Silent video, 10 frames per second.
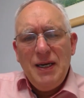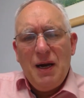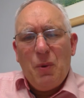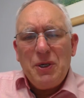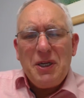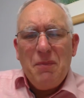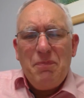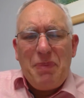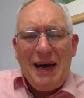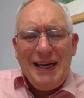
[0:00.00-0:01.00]
I want to come
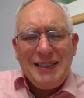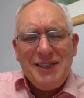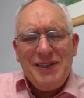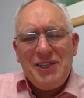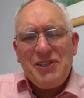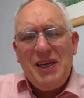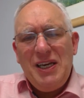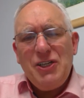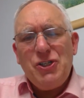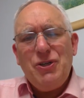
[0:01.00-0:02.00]
back to this
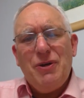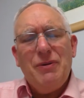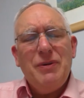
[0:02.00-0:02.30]
issue